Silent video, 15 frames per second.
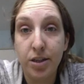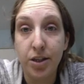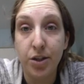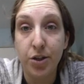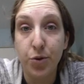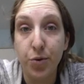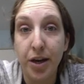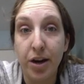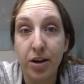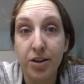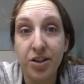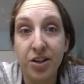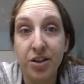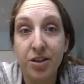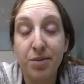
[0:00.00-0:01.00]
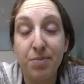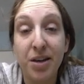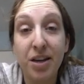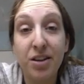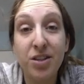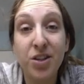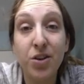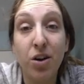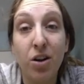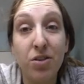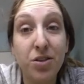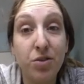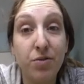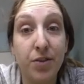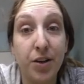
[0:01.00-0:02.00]
the two characters because they're
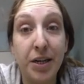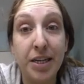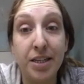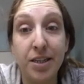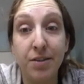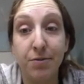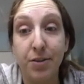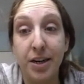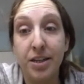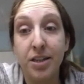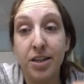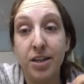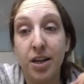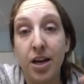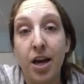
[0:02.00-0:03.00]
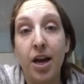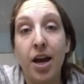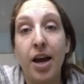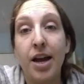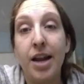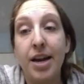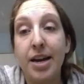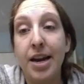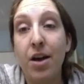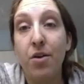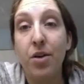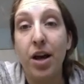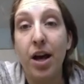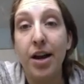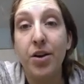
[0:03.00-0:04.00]
also very different.
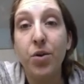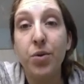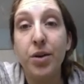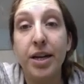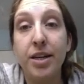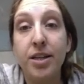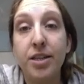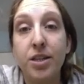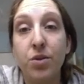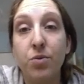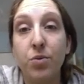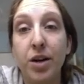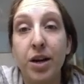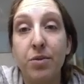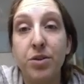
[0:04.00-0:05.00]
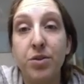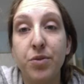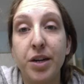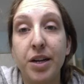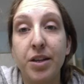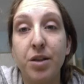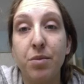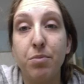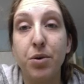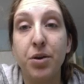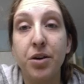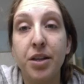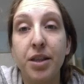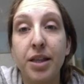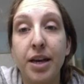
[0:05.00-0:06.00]
Now, I noticed when I was reading the
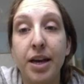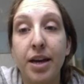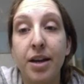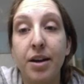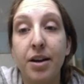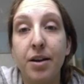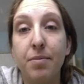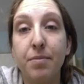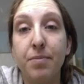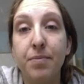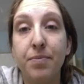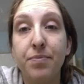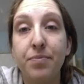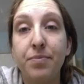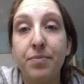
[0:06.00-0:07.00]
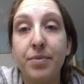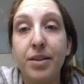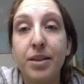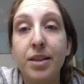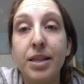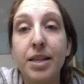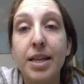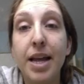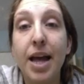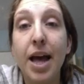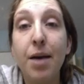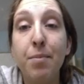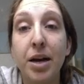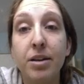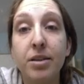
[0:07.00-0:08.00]
book that
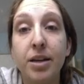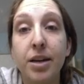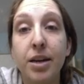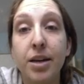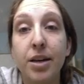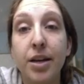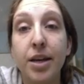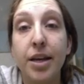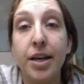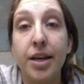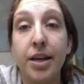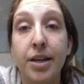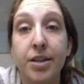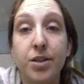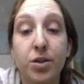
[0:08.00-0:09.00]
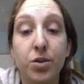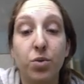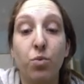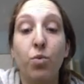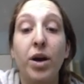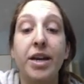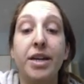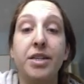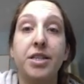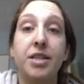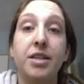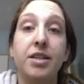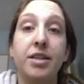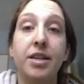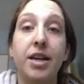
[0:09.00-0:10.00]
Emma is white
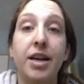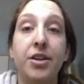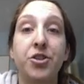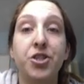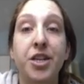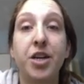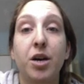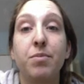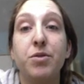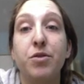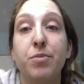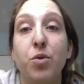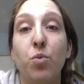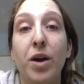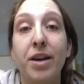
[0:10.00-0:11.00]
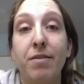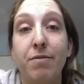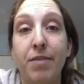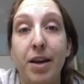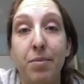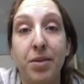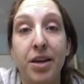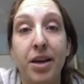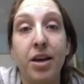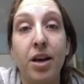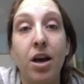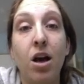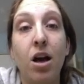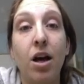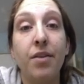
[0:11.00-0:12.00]
and she comes from a white family.
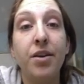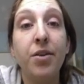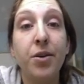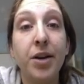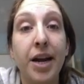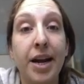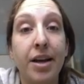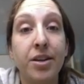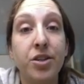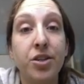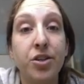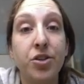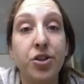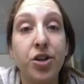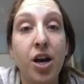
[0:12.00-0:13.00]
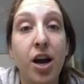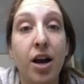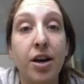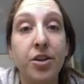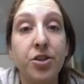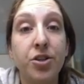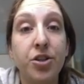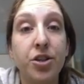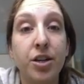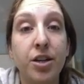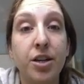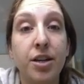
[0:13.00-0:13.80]
On the other hand, Josh